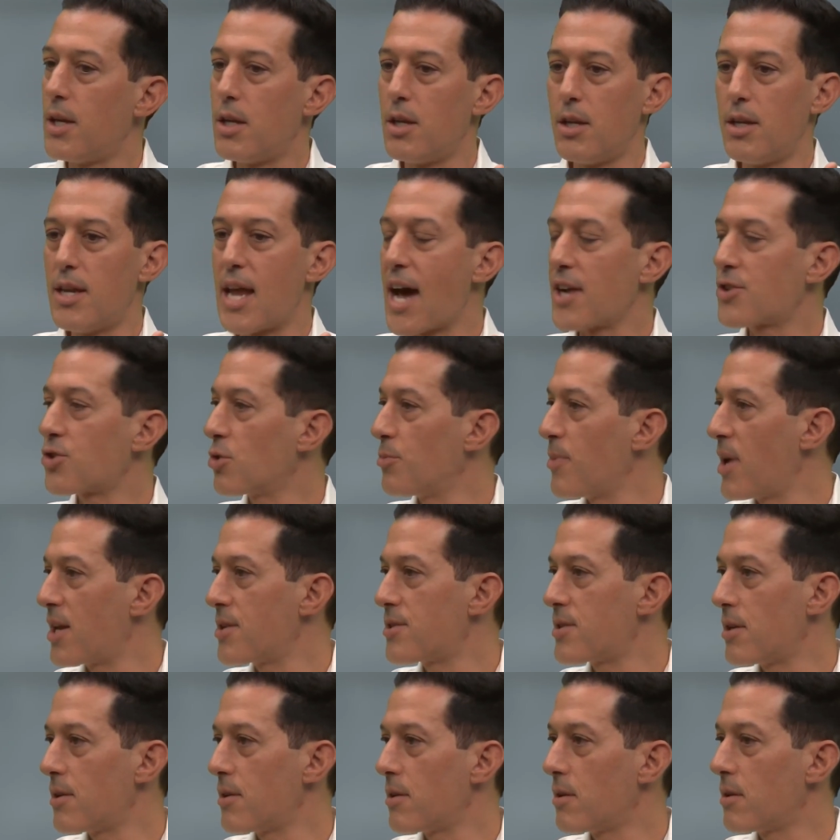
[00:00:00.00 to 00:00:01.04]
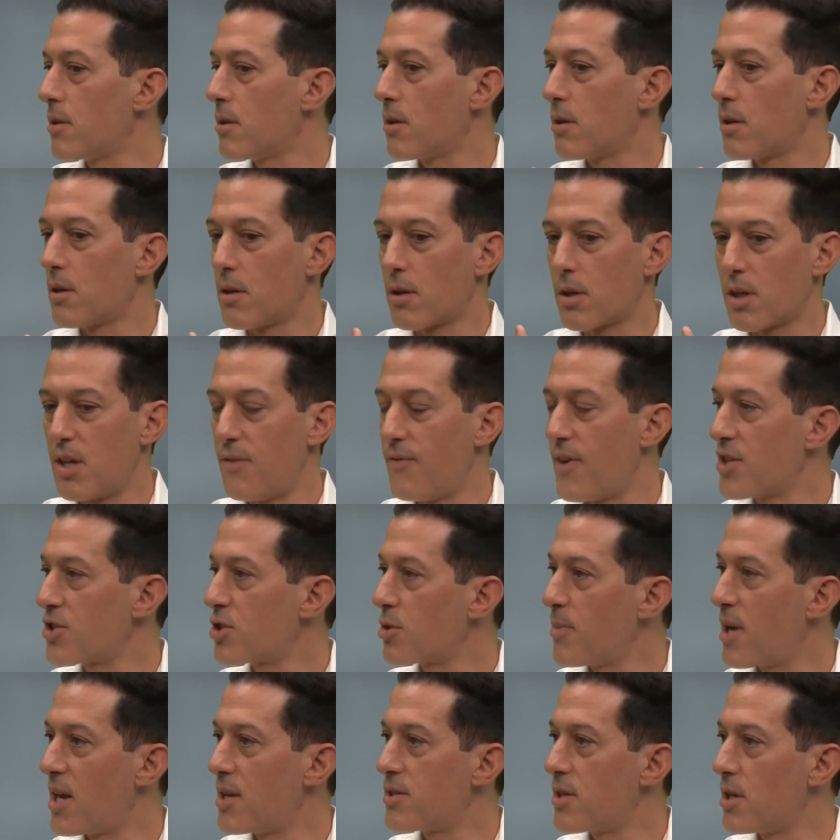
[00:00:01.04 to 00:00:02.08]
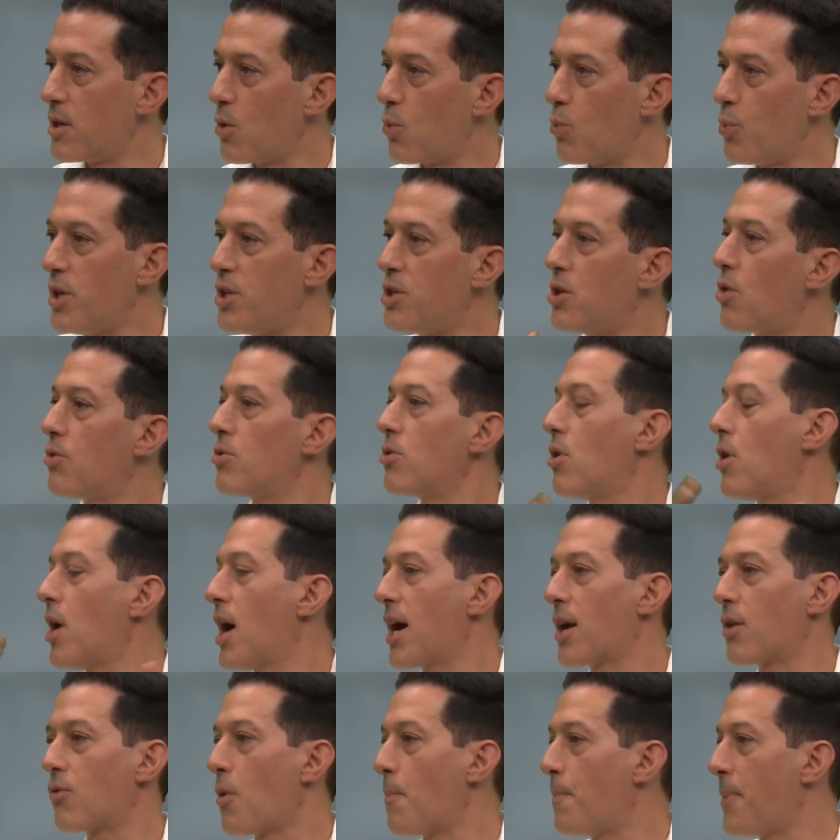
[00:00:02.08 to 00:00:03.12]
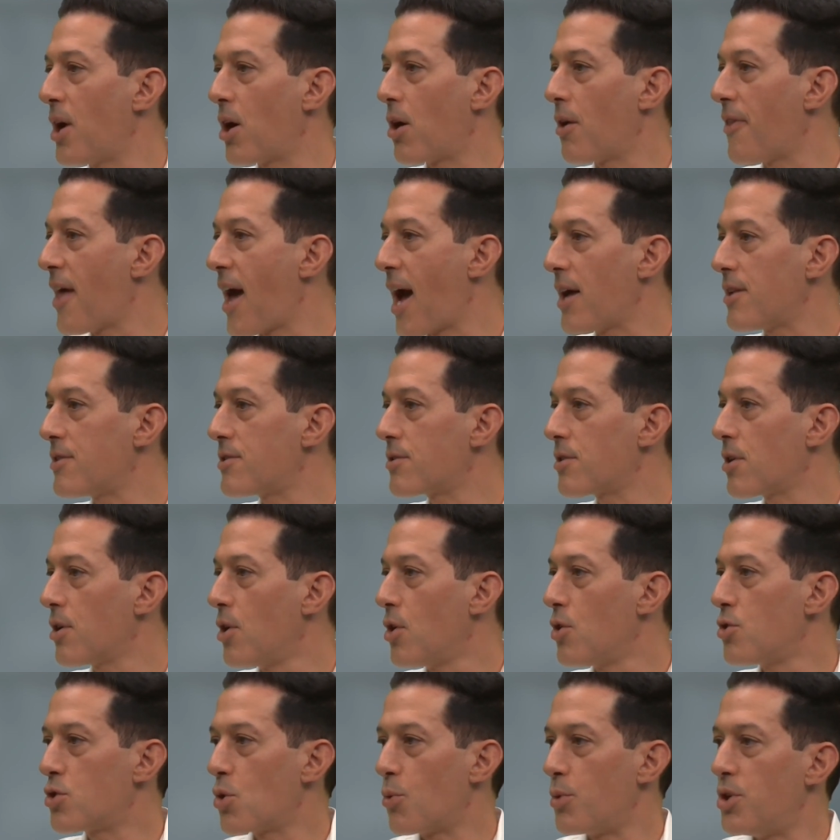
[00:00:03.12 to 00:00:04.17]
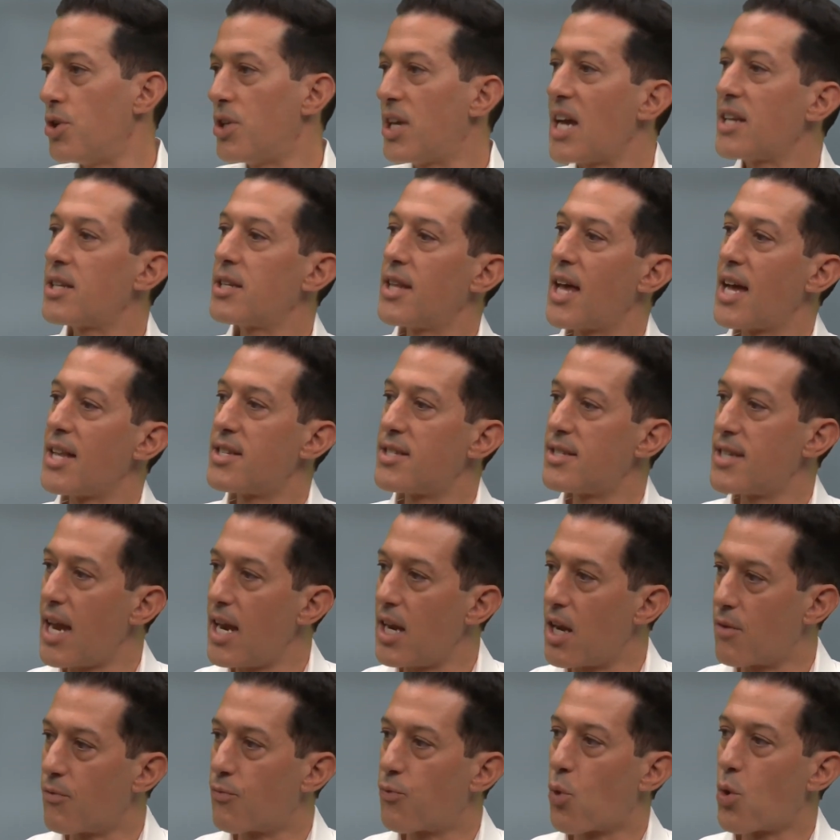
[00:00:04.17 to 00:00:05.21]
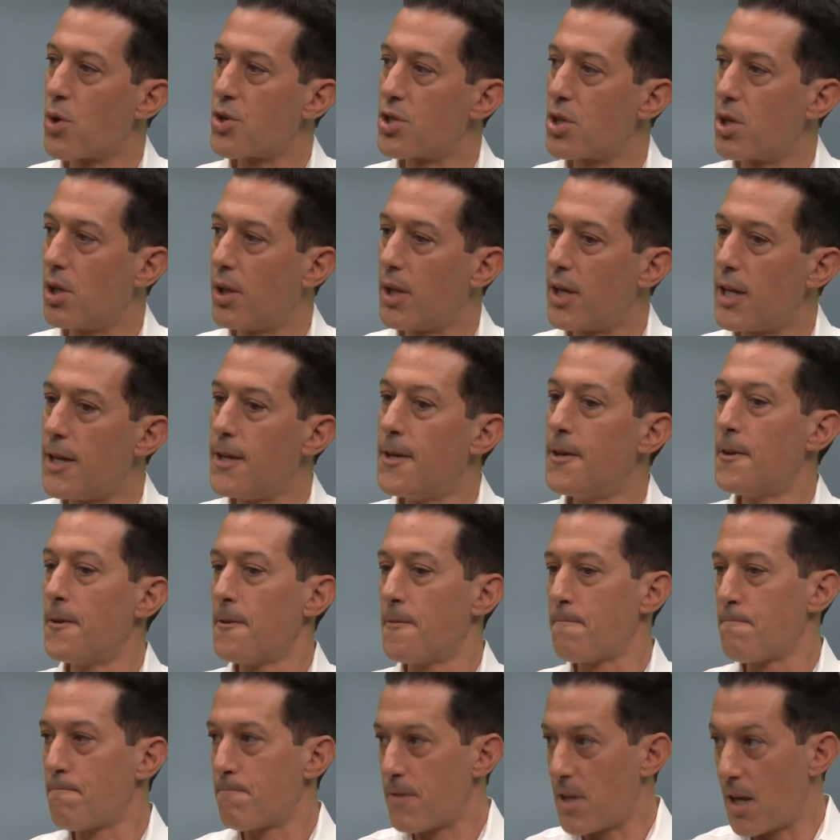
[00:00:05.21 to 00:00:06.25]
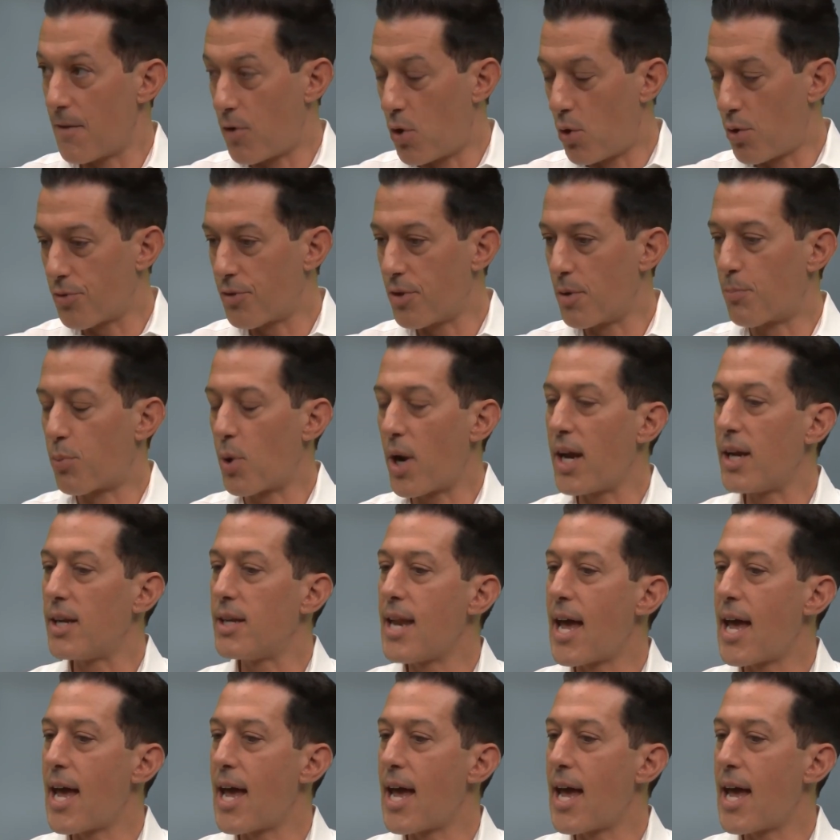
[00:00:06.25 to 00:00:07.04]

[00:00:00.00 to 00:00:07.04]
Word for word: Natural medicine, conventional medicine, we don't know how to repair that. So when you get to that state, unfortunately, you have holes in the brain.